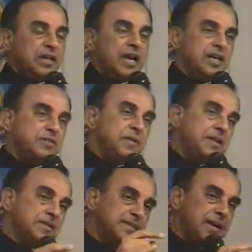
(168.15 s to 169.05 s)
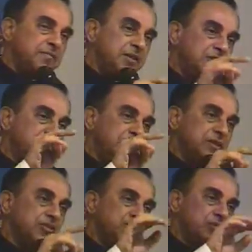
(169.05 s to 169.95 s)
has been established by
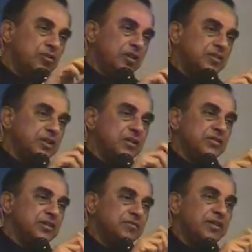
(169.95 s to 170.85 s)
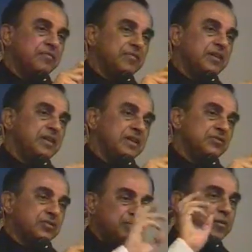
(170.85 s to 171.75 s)
the Geological Survey of
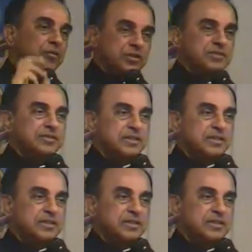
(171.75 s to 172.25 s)
India's report,